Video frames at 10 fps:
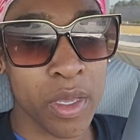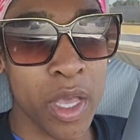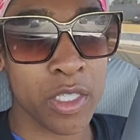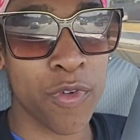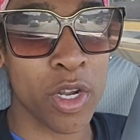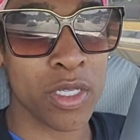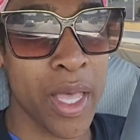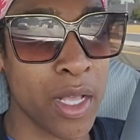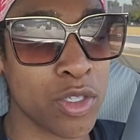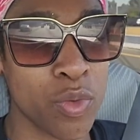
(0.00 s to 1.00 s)
as far as
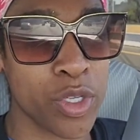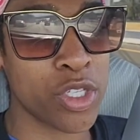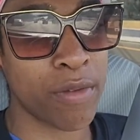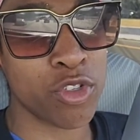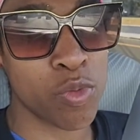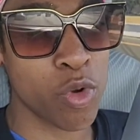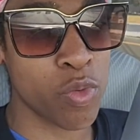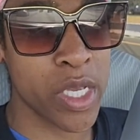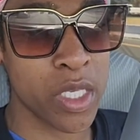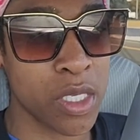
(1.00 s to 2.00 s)
that. So we just have 2 more
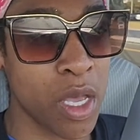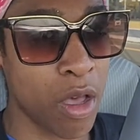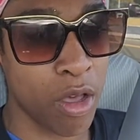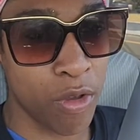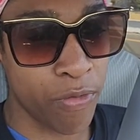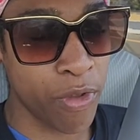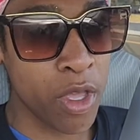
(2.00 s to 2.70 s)
weeks of